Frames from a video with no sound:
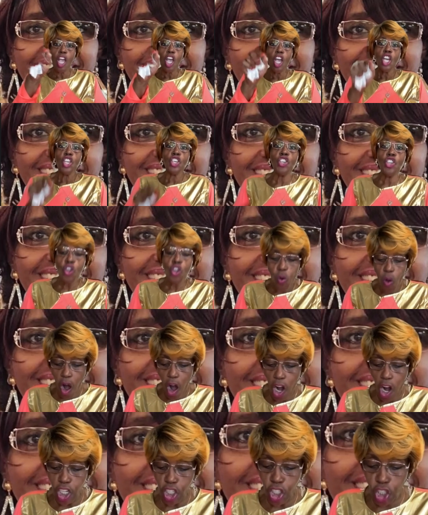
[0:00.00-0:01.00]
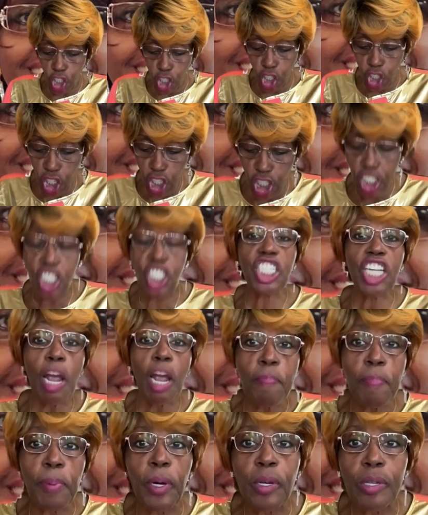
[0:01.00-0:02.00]
You are good
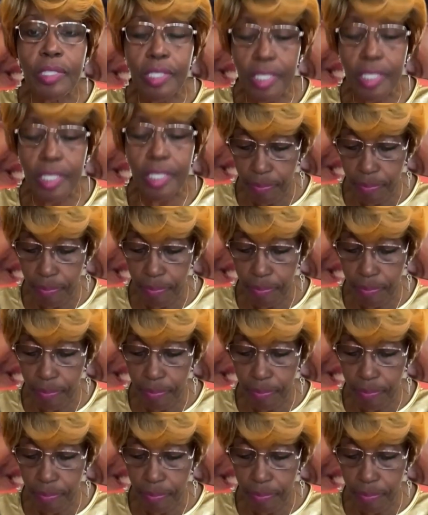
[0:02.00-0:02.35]
shepherds,